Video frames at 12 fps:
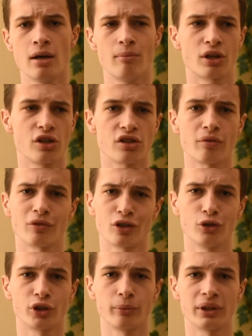because I'm
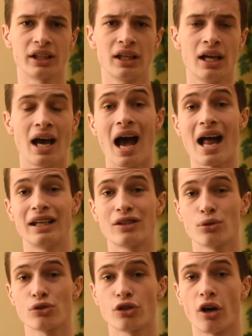recording with it, and
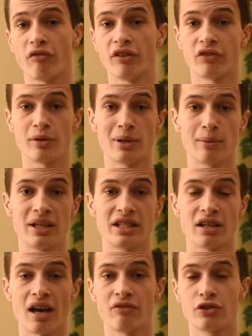it's also got a
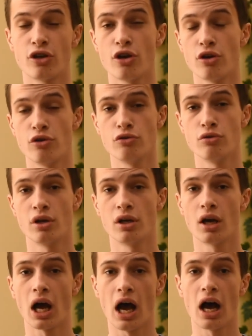50mm f2
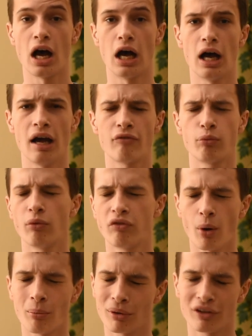
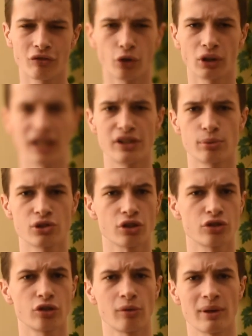f1.4 lens, which
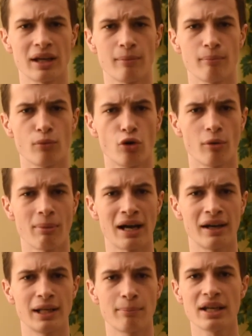I'll talk a bit more
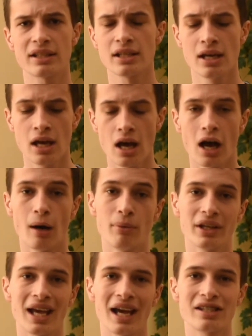about in a bit.
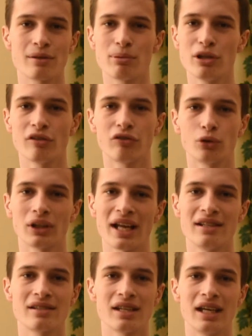But yeah, it's a beautiful
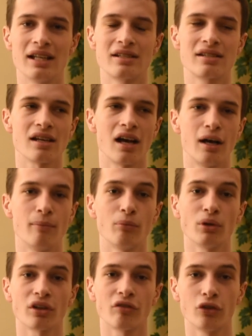lens. It's
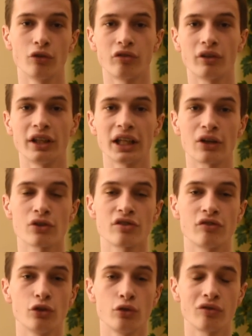one of the Nikon's
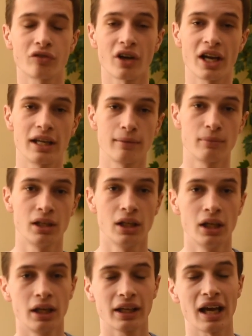full frame
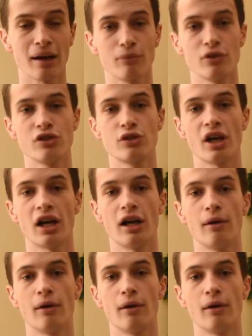cameras,